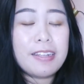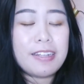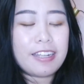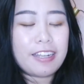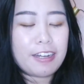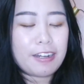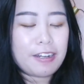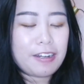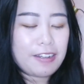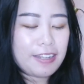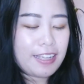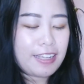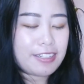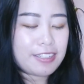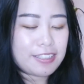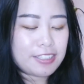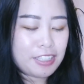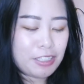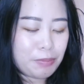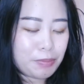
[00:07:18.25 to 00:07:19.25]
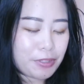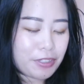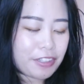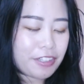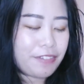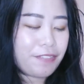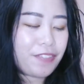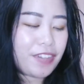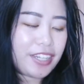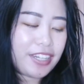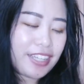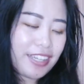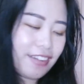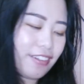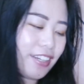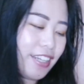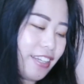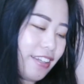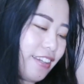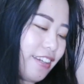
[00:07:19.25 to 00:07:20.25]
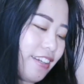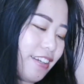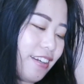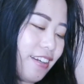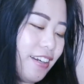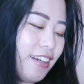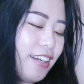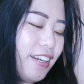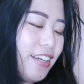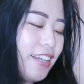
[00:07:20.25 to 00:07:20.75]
They're like super comfy down here,